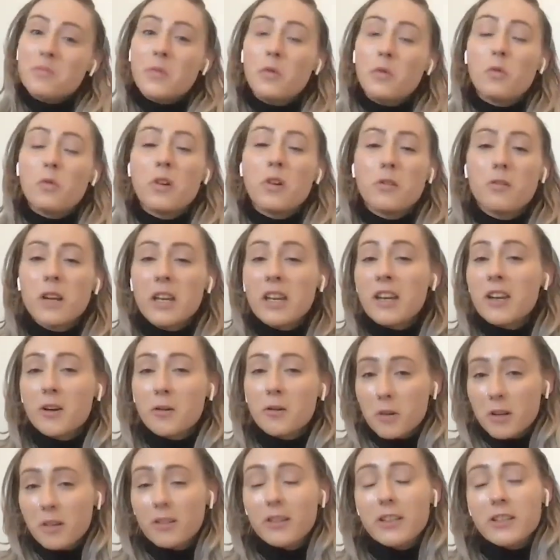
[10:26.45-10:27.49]
we're
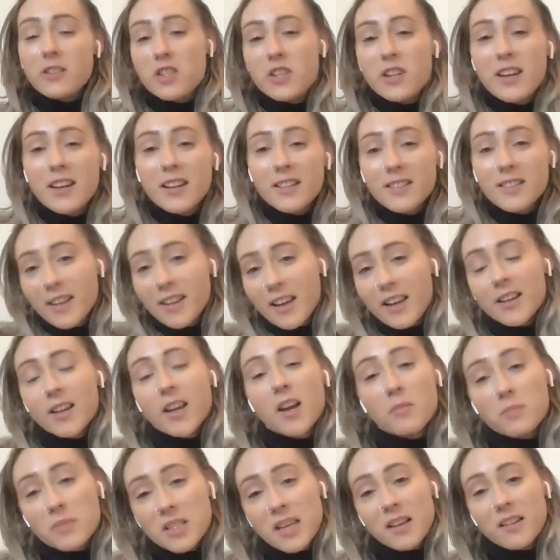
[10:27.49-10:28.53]
here, we're legit, like
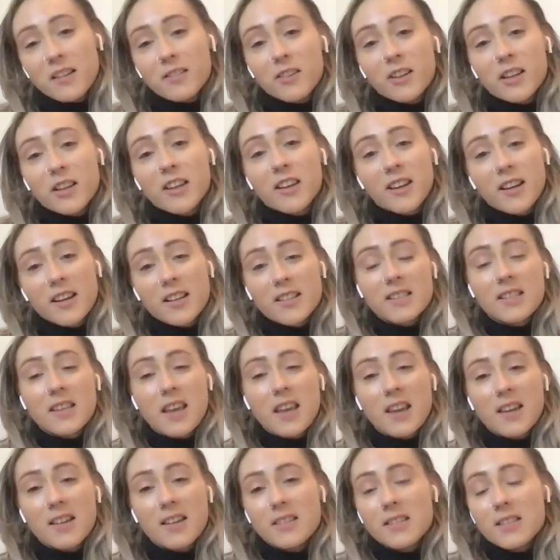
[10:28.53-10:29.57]
come take a look at us
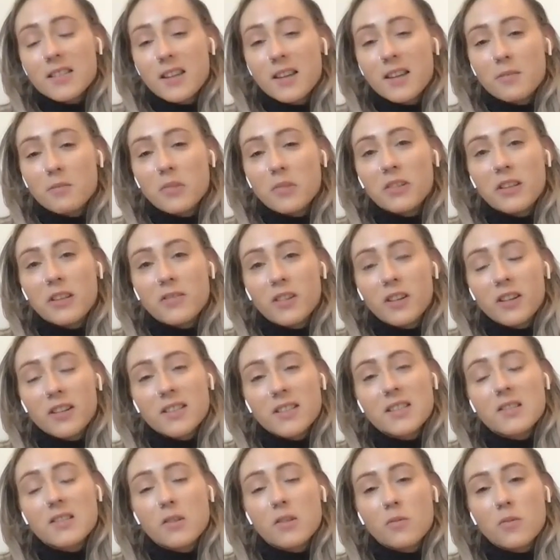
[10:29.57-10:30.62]
and believe in
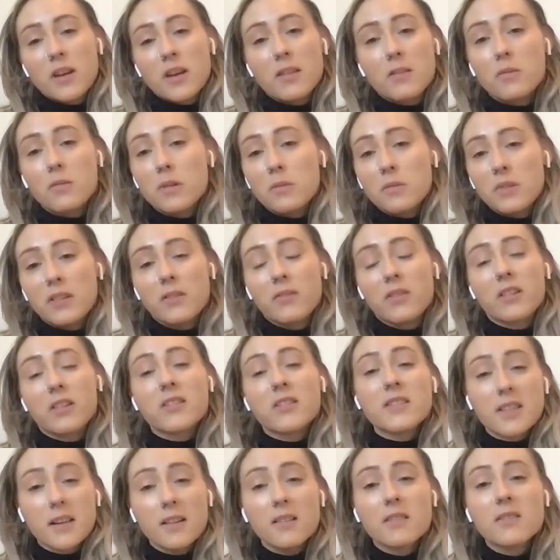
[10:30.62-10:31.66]
us in the way that we believe in
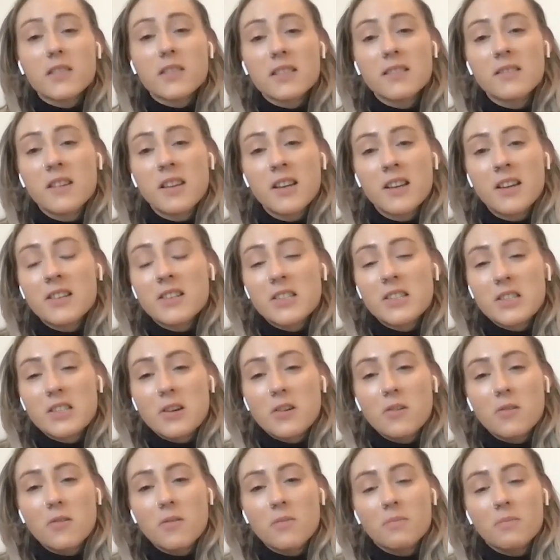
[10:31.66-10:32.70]
ourselves.
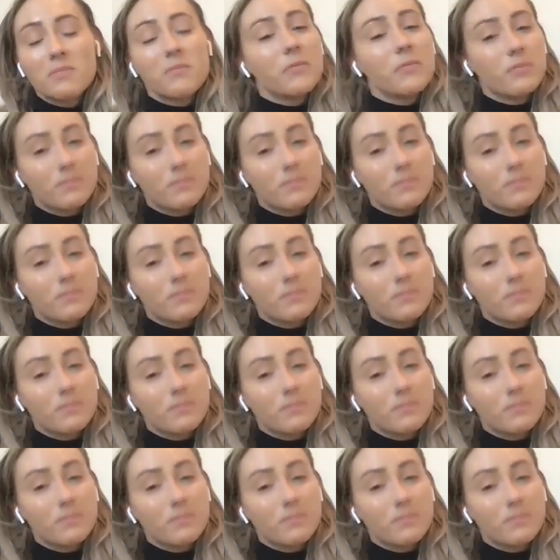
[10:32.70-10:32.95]
So